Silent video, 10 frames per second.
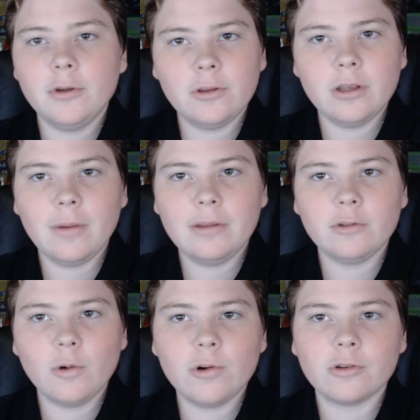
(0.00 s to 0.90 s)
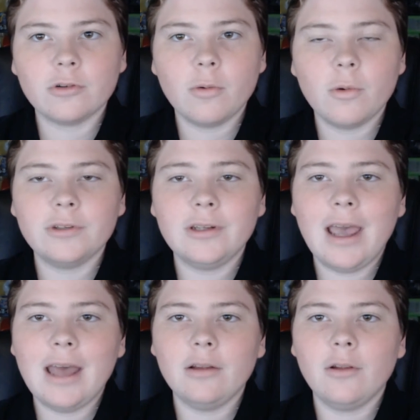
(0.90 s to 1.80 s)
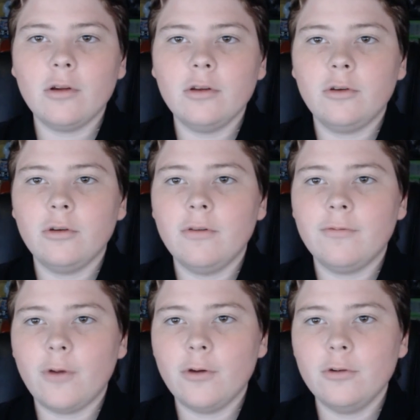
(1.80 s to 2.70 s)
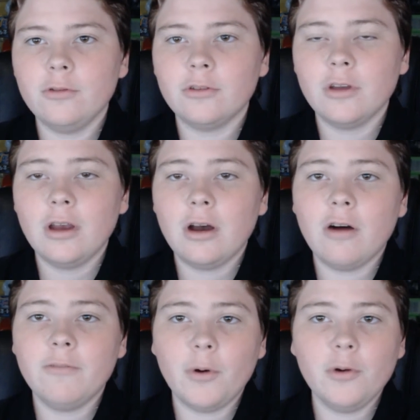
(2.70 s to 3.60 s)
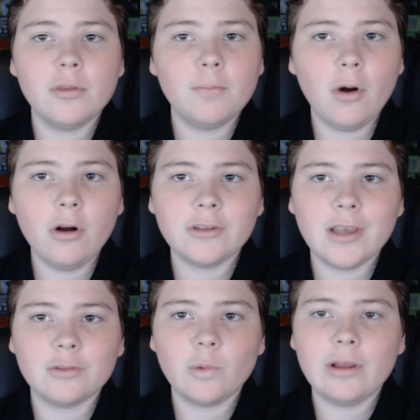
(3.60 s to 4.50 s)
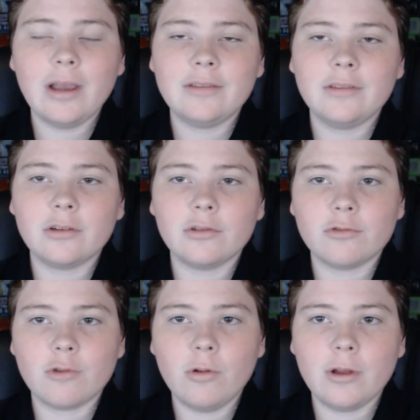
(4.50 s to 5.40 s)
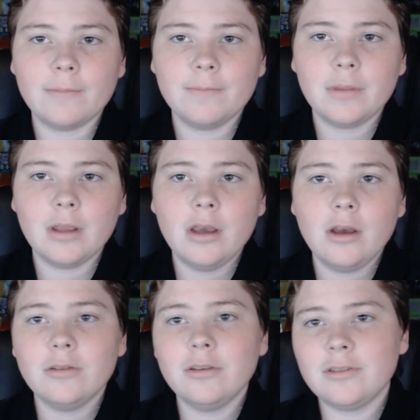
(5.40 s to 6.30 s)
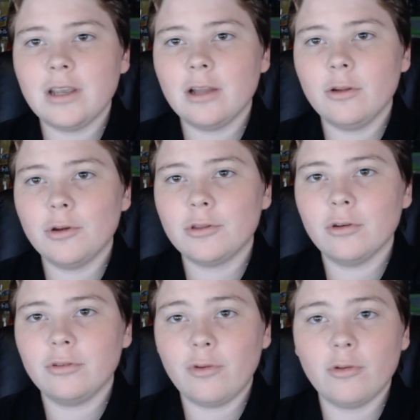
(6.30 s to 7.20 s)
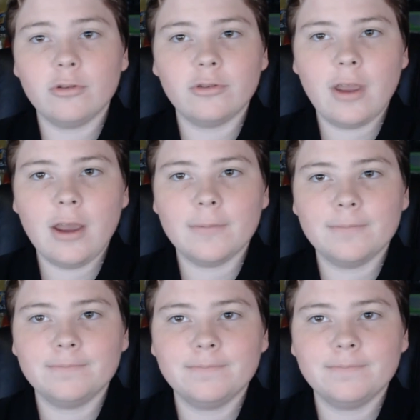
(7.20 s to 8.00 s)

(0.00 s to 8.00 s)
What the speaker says: the good thing about this auction was that it had a lot of good photos of both the box as well as the controller. So let's take a look at those photos now.